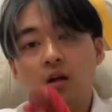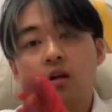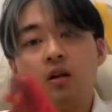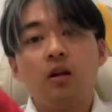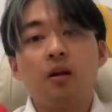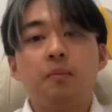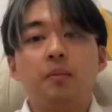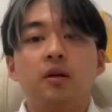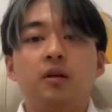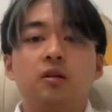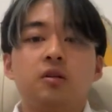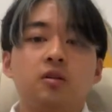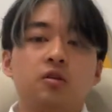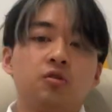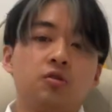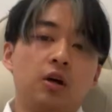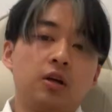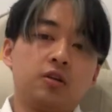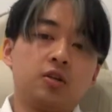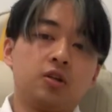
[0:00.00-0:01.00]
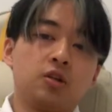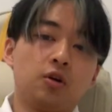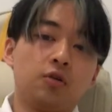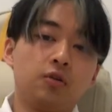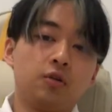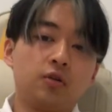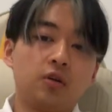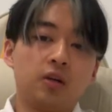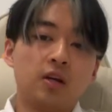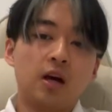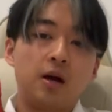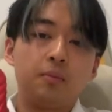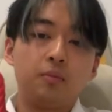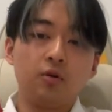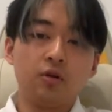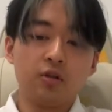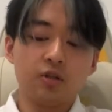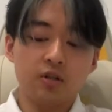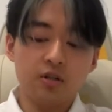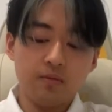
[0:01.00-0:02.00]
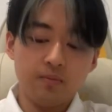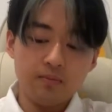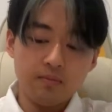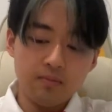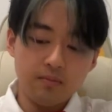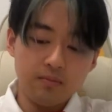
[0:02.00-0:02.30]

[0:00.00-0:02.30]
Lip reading: let me try to show you on the cameras.